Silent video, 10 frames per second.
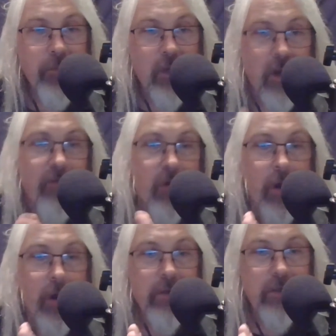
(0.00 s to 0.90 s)
cover
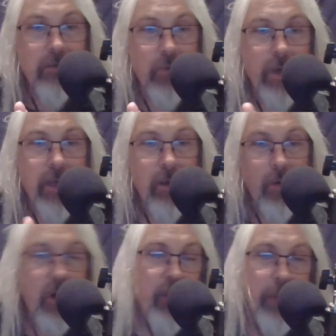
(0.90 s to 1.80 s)
arts, when
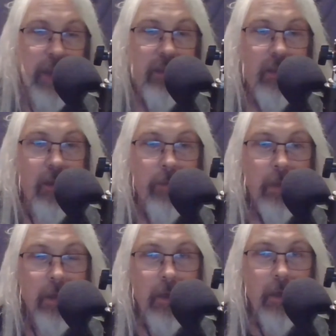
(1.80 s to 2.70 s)
he painted
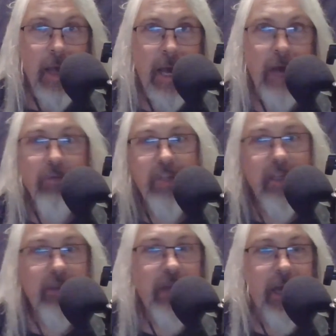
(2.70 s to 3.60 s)
them, how
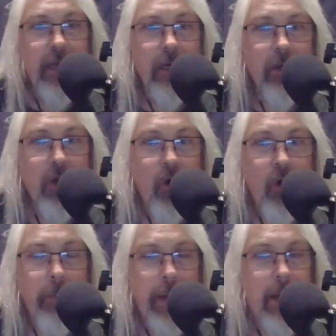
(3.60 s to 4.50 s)
did they
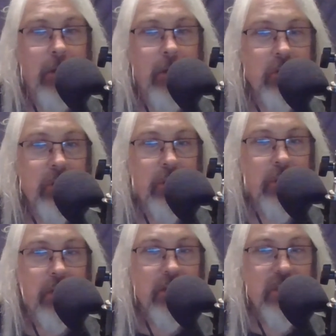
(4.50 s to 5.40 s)
go about
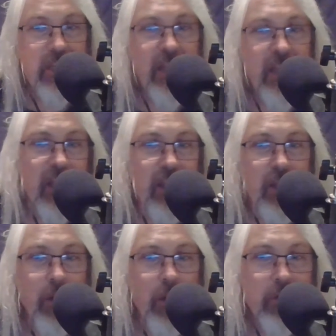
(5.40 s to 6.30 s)

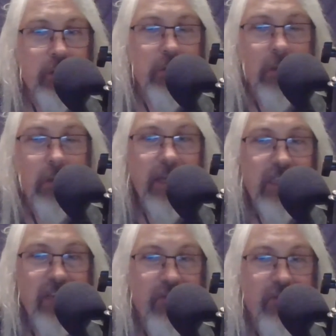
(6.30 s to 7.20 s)
sending those to
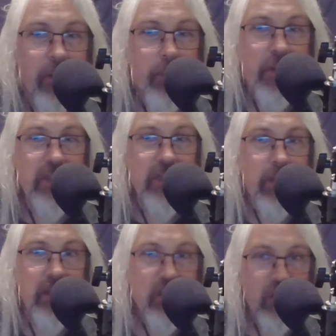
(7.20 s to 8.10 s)
like different pressing
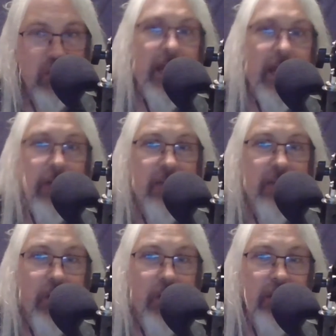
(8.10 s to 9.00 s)
plants? Because
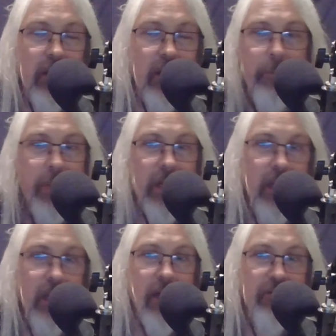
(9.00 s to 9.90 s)
nowadays you got a
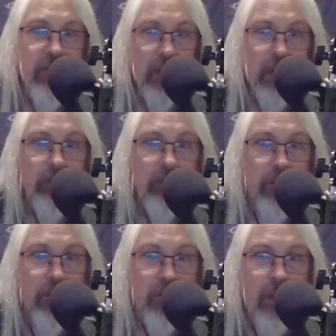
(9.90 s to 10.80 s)
PDF that
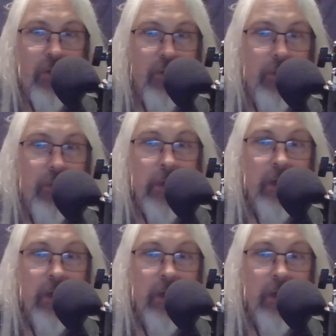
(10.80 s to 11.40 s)
you send through